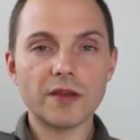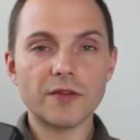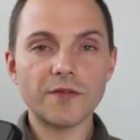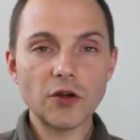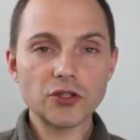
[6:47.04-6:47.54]

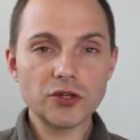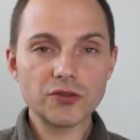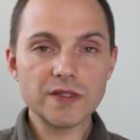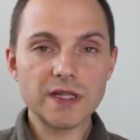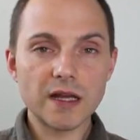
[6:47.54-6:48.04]
The
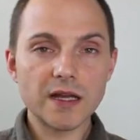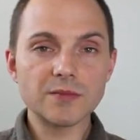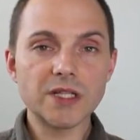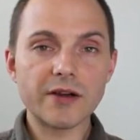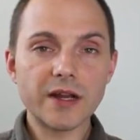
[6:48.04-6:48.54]
photos that
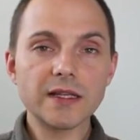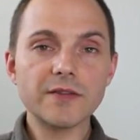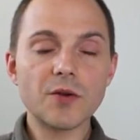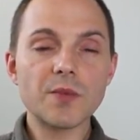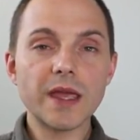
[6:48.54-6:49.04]
come directly
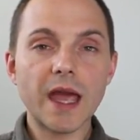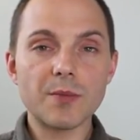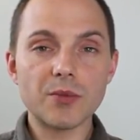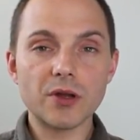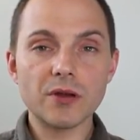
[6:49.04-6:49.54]
from the
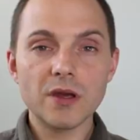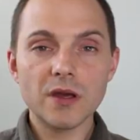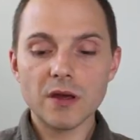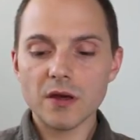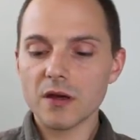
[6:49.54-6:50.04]
camera
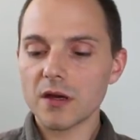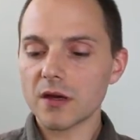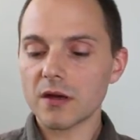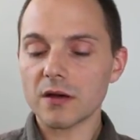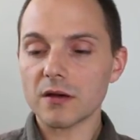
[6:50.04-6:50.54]

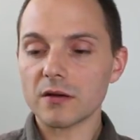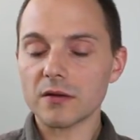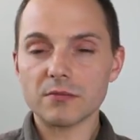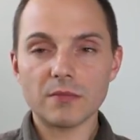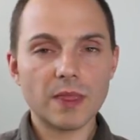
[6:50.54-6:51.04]

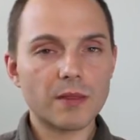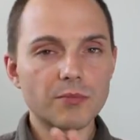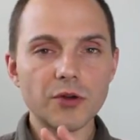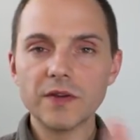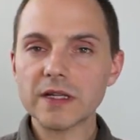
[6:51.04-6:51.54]
are
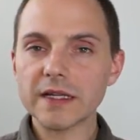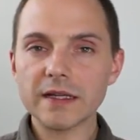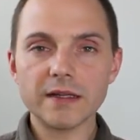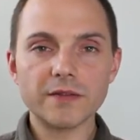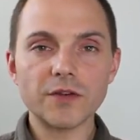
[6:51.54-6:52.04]
perfectly
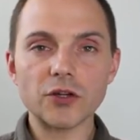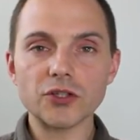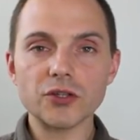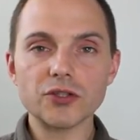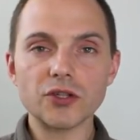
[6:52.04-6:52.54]
clear
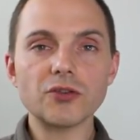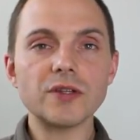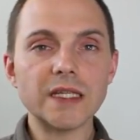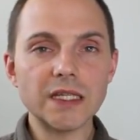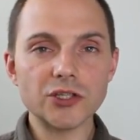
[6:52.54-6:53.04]
photos. You
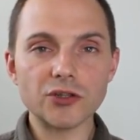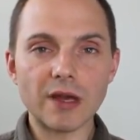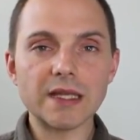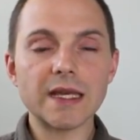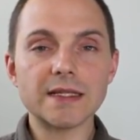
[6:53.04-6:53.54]
don't need to do
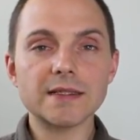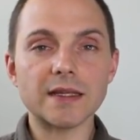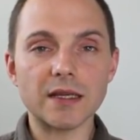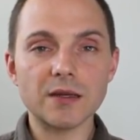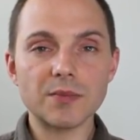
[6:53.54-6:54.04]
any
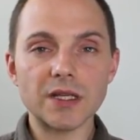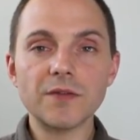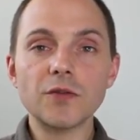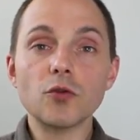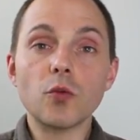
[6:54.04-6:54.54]
editing, but
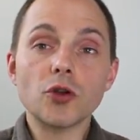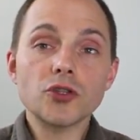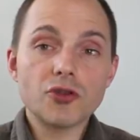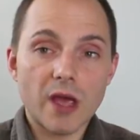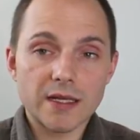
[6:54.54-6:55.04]
if you want
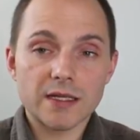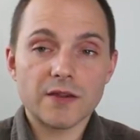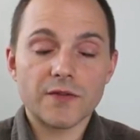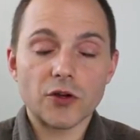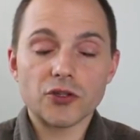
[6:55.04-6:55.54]
to edit
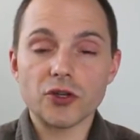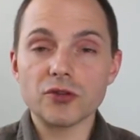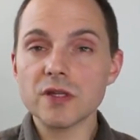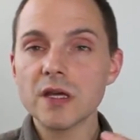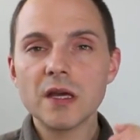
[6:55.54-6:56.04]
the
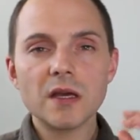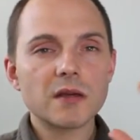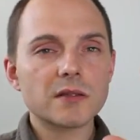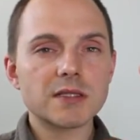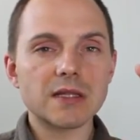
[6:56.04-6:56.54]
photos,
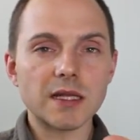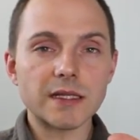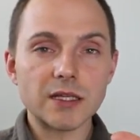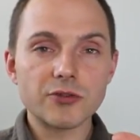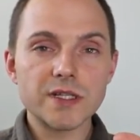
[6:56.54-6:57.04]

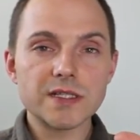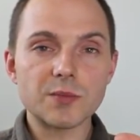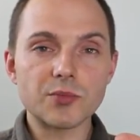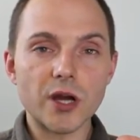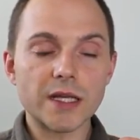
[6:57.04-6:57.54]
slightly increase the
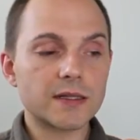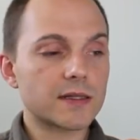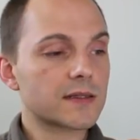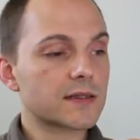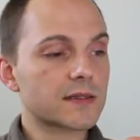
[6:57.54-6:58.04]

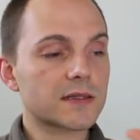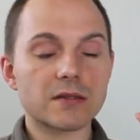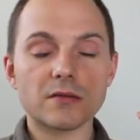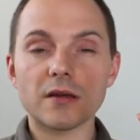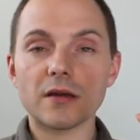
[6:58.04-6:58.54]
brightness,
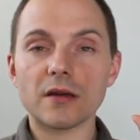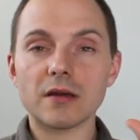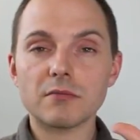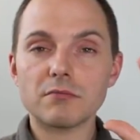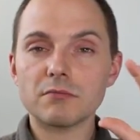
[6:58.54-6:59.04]

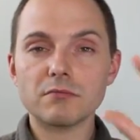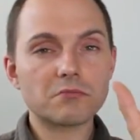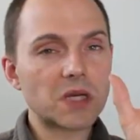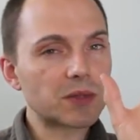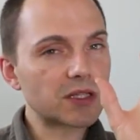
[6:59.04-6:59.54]

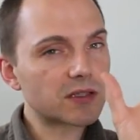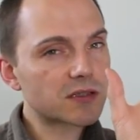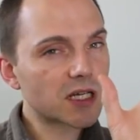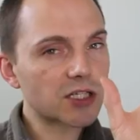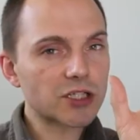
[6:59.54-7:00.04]
maybe
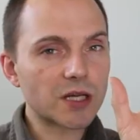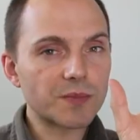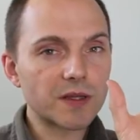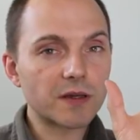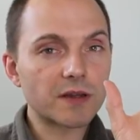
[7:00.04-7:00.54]
touch
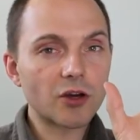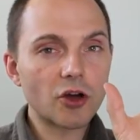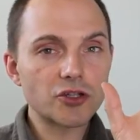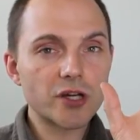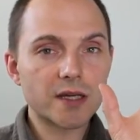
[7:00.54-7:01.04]
up the
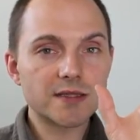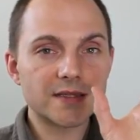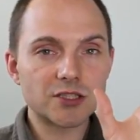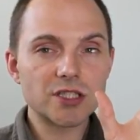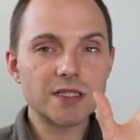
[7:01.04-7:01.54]
contrast
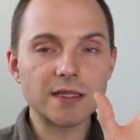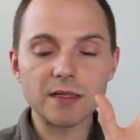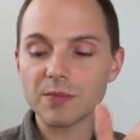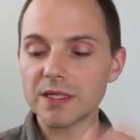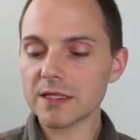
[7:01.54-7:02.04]
just a
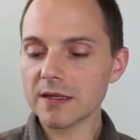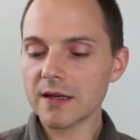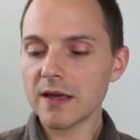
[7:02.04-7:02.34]
little bit,